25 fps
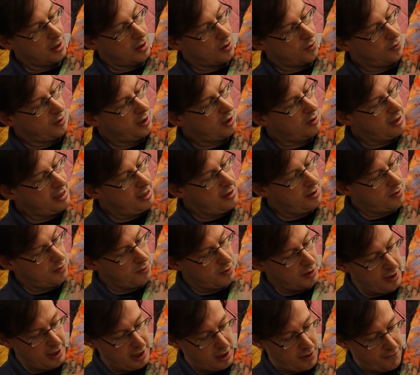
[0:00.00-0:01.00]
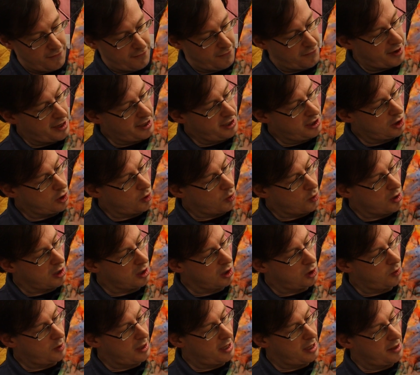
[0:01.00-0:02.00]
Really, really fun to
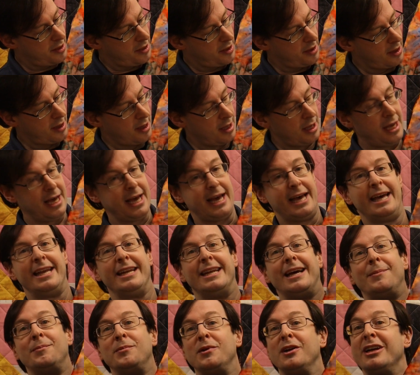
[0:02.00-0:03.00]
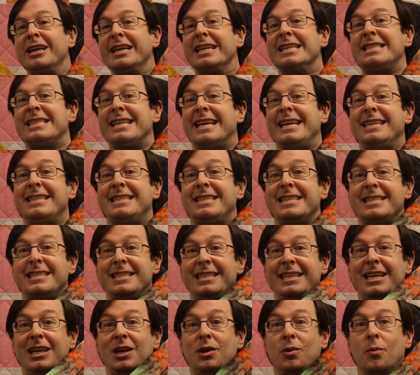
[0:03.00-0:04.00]
work with, and I'm really excited to
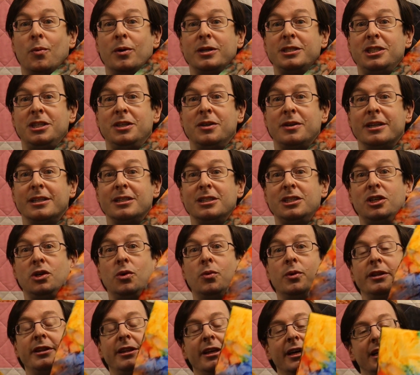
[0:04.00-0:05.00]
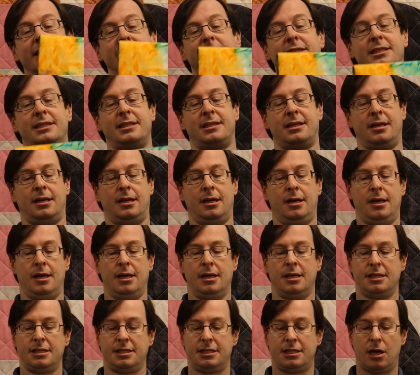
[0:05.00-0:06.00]
see what you can do with this.
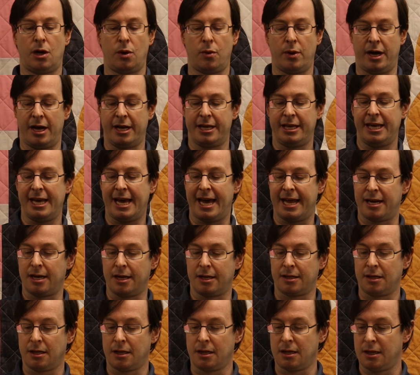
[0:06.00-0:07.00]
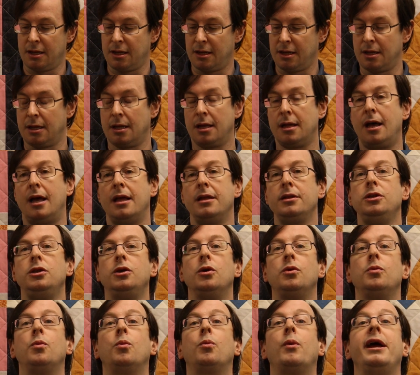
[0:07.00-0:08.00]
So again,
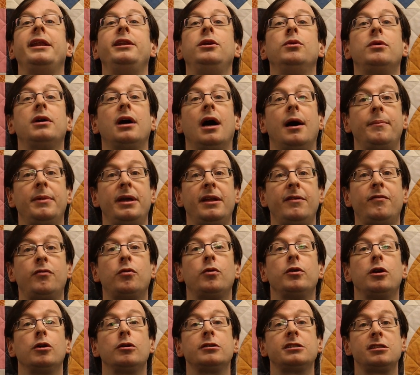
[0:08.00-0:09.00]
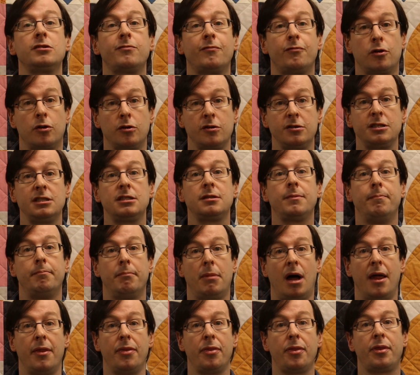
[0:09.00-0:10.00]
when you come in for your first
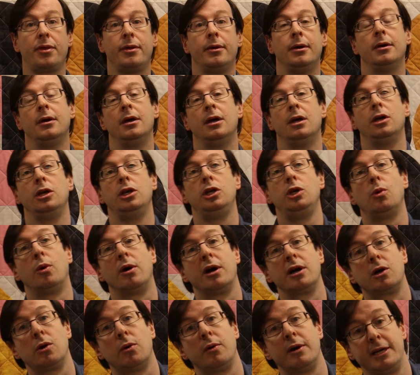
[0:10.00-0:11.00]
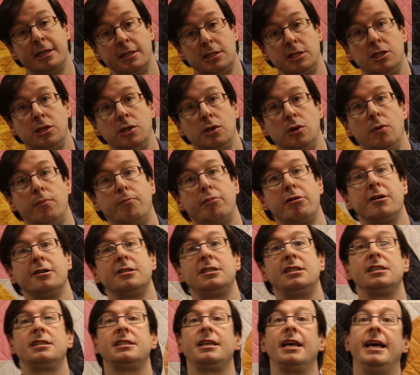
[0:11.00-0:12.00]
month, you are going to
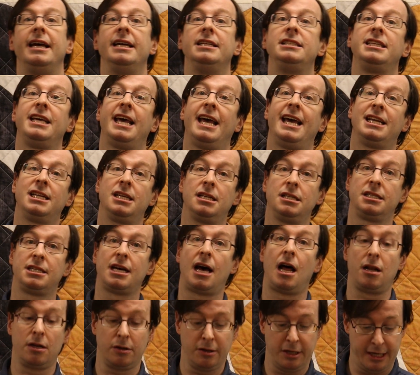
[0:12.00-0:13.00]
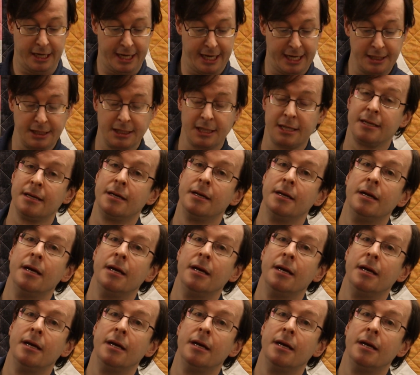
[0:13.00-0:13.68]
purchase a $10 kit,